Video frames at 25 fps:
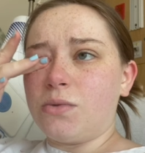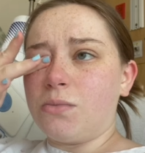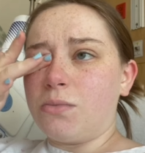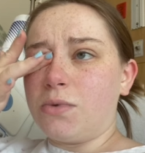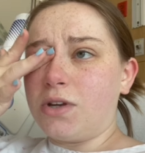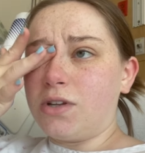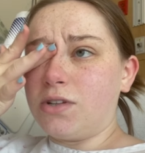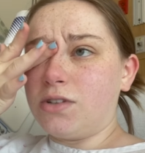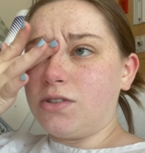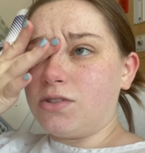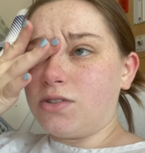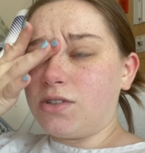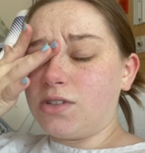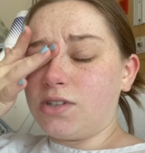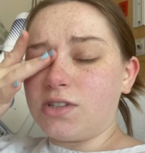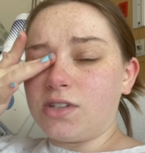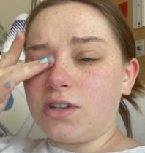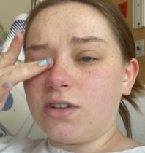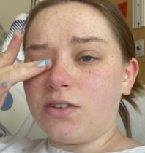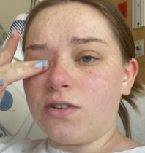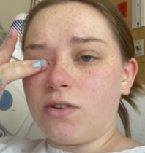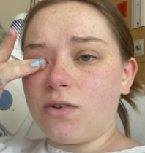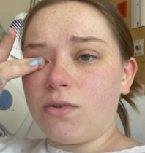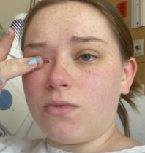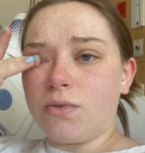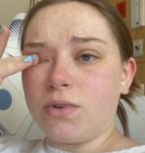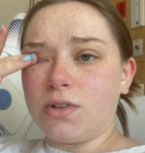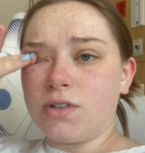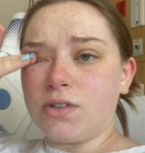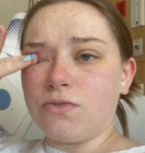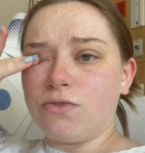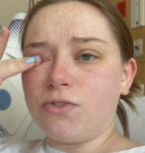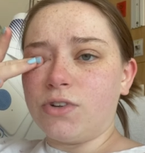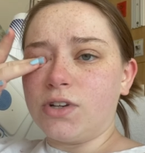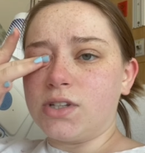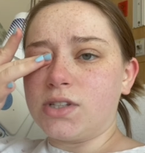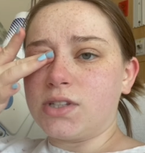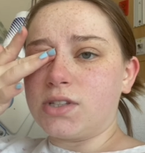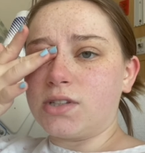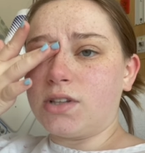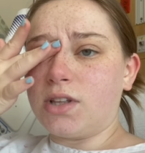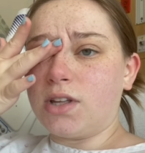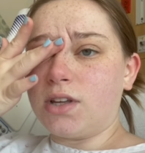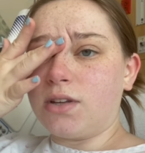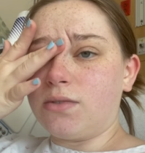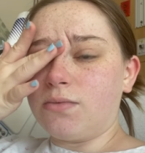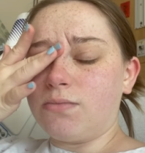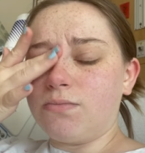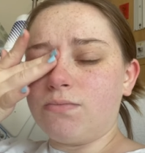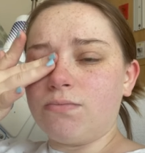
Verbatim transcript: much because I don't want to risk like